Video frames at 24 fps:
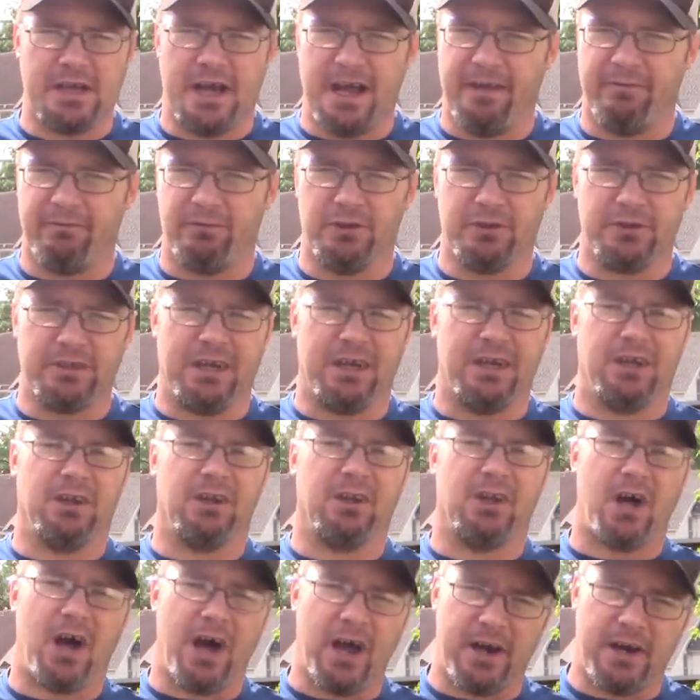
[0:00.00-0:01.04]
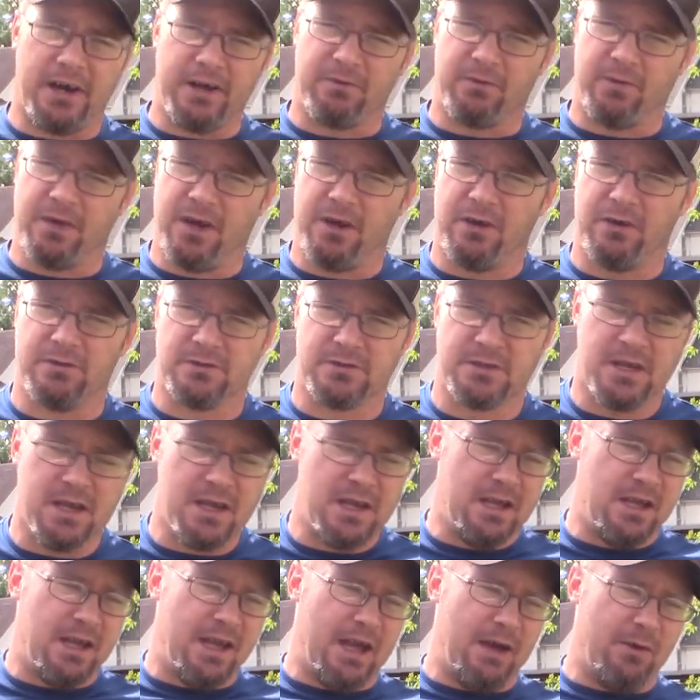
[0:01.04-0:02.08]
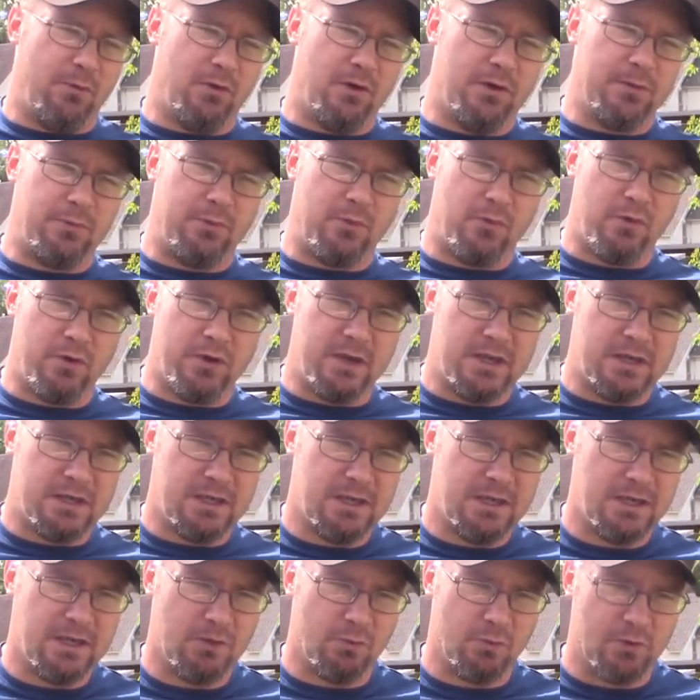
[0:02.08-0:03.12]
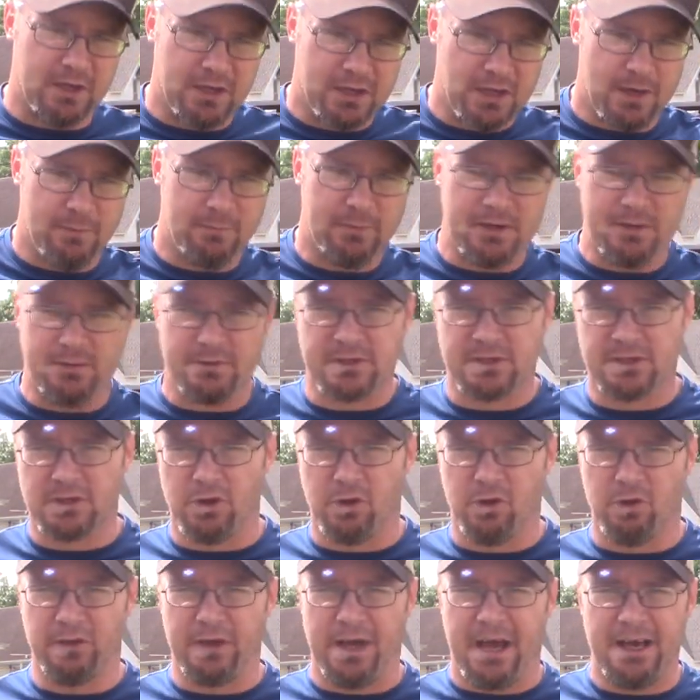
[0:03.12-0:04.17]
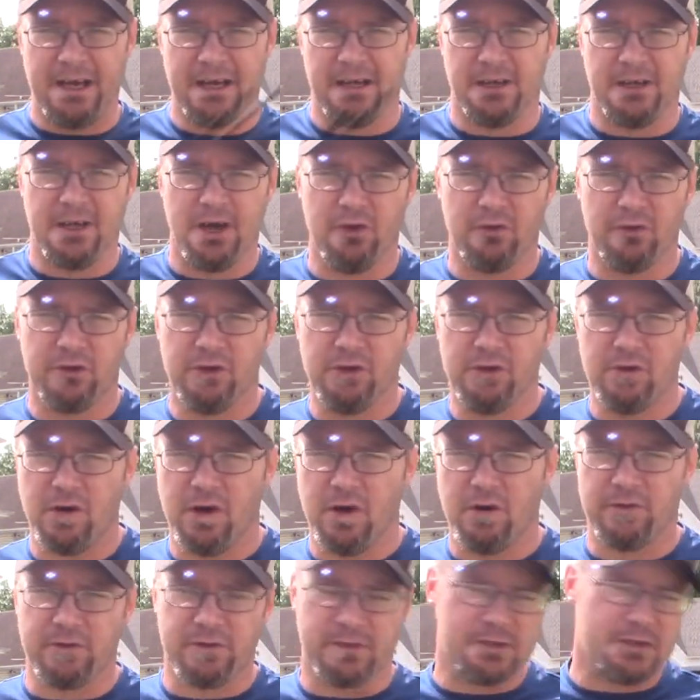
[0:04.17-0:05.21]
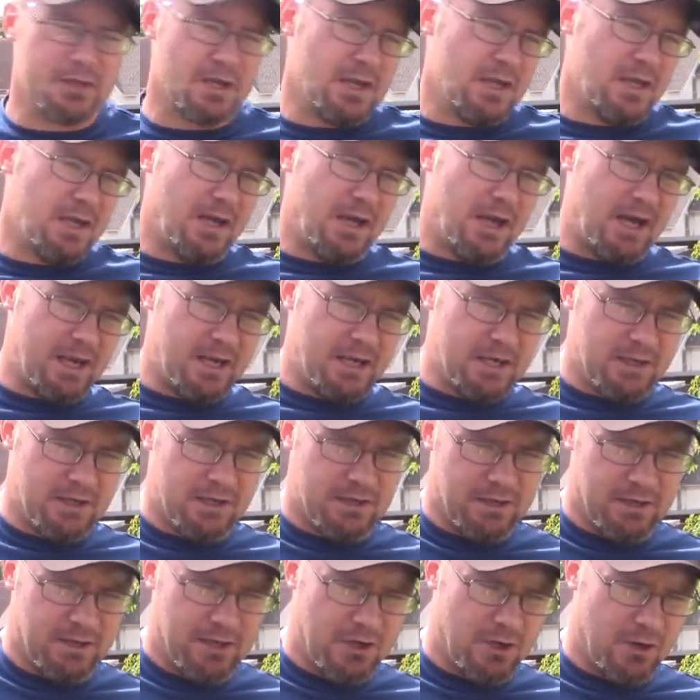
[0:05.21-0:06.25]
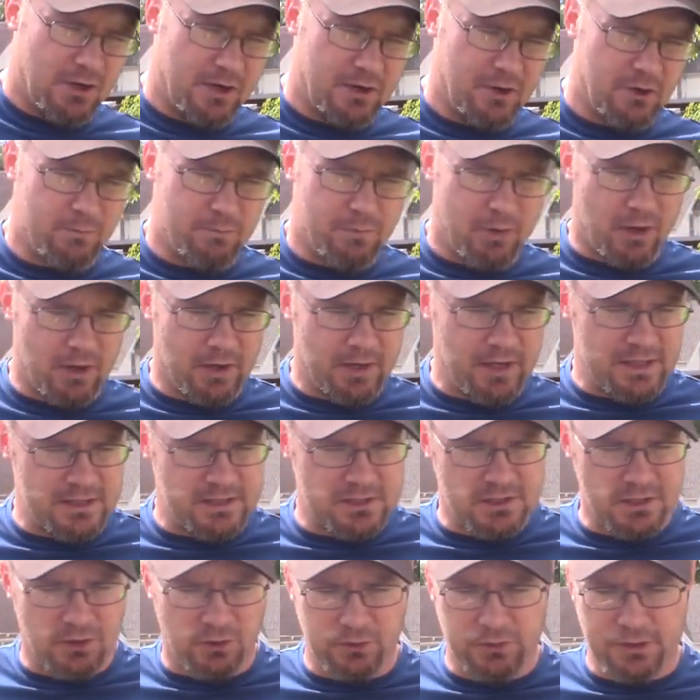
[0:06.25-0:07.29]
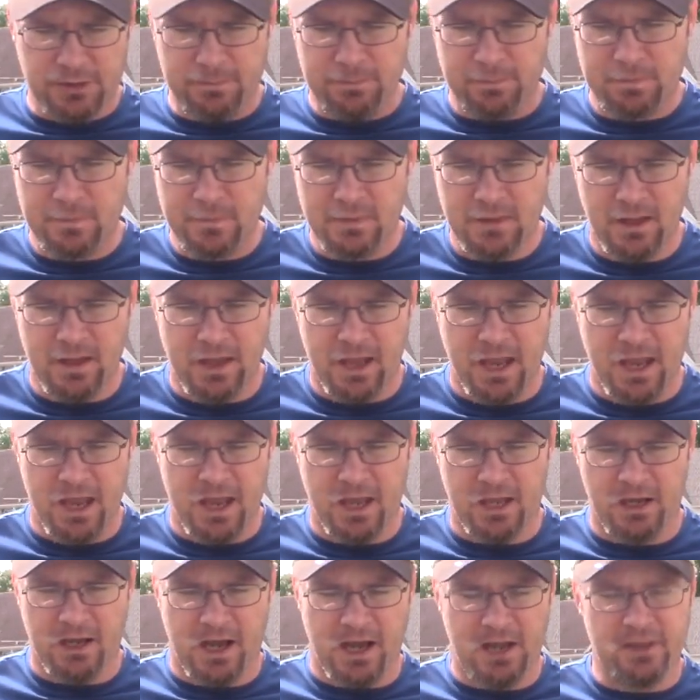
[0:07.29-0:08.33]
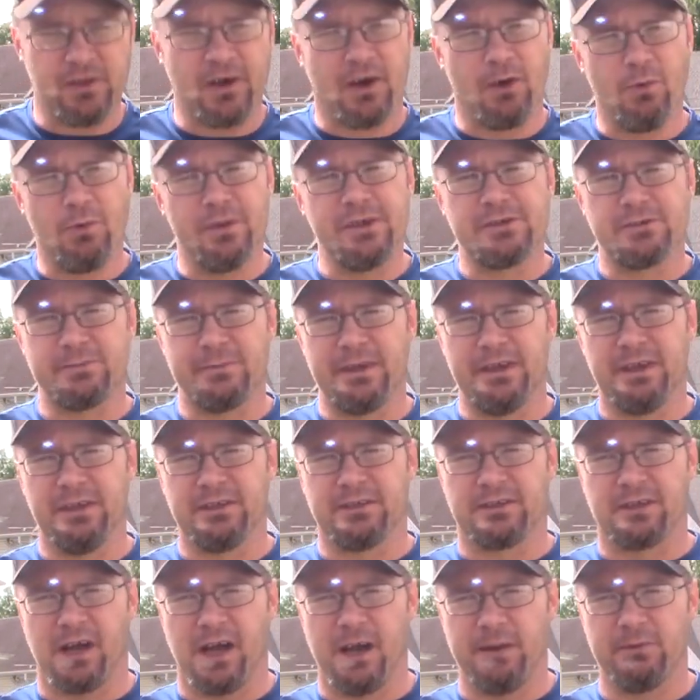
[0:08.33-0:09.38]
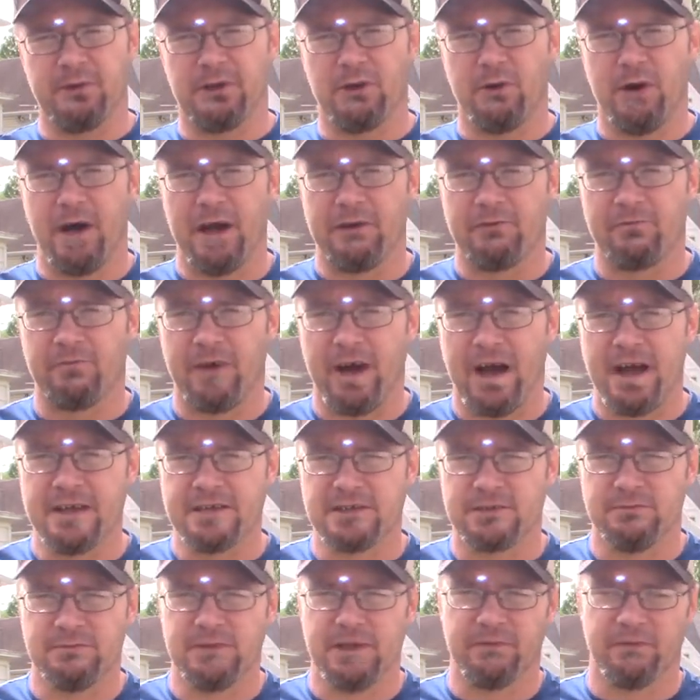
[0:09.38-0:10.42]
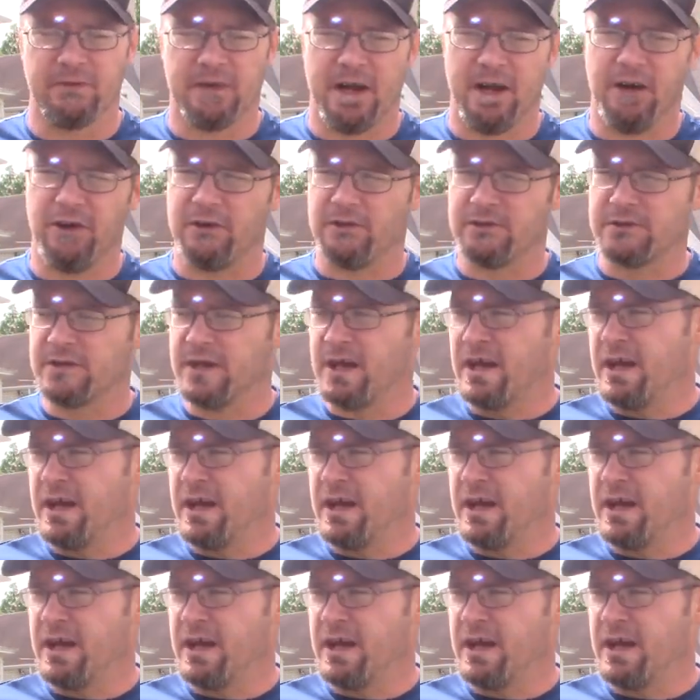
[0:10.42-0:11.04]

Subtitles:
I have looked at a lot of different arrows. At one point, when the company was sold, I didn't know the new owners. I knew Bart had sold it, and I thought, well, this will be a good time to go out and find some different arrows.